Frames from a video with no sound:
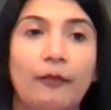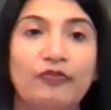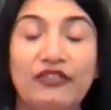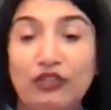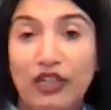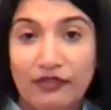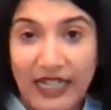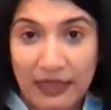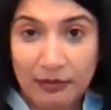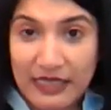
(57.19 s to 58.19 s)
If you have
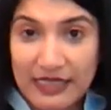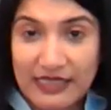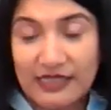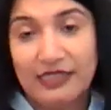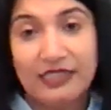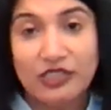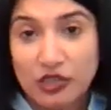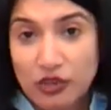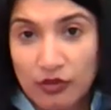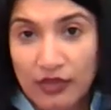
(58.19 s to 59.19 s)
diabetes, in
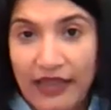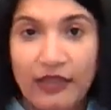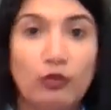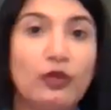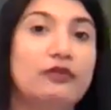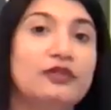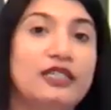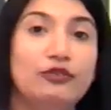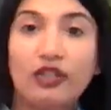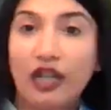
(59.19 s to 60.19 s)
addition to that, then we'll
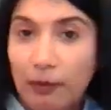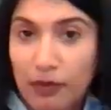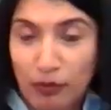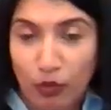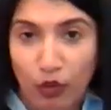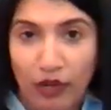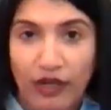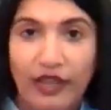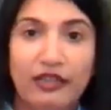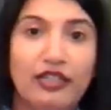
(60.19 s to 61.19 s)
give you a couple more.
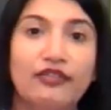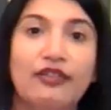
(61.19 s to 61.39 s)
And then if